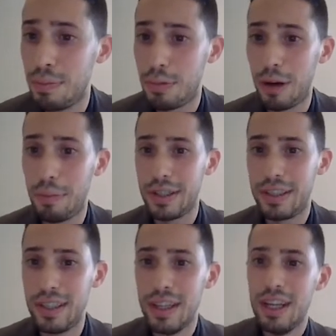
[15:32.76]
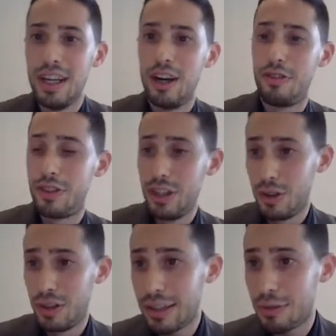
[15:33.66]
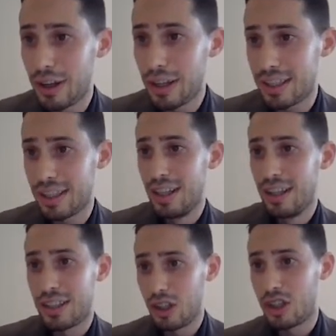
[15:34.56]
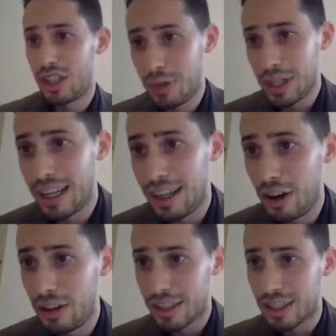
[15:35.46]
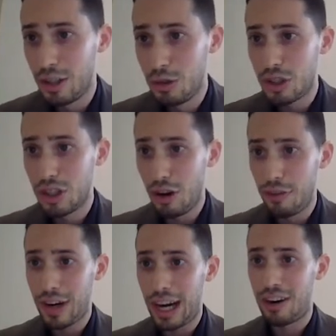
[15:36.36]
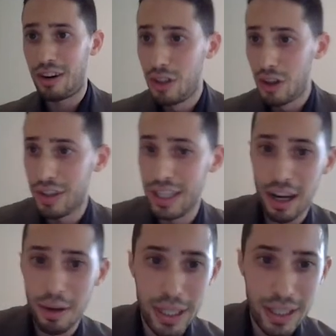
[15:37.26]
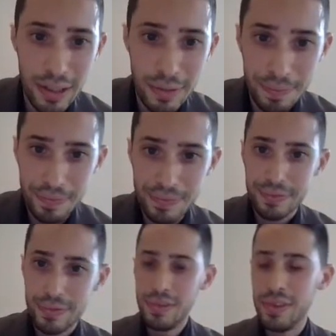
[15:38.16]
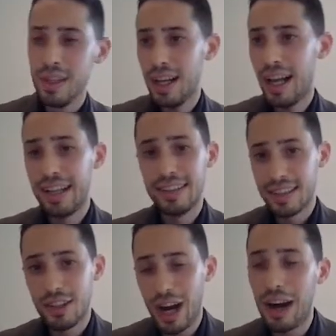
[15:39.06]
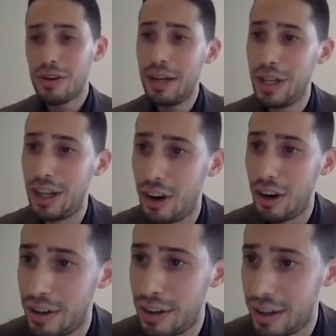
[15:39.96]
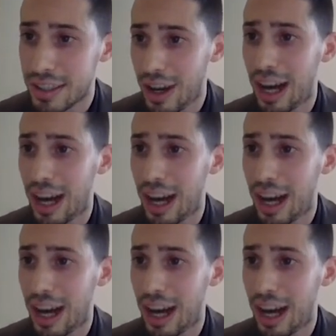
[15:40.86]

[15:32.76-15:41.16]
property of the neural networks such that we can learn the solution of our nonlinear PDE? And so how can we learn the